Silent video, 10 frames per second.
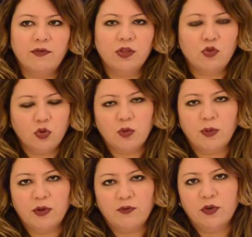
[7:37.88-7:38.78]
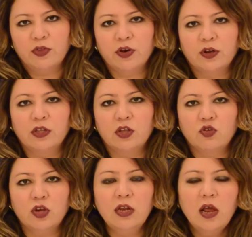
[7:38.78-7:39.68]
it's suitable for their
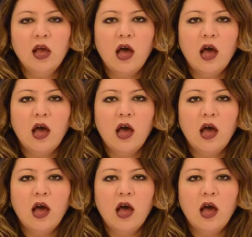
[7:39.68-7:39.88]
condition,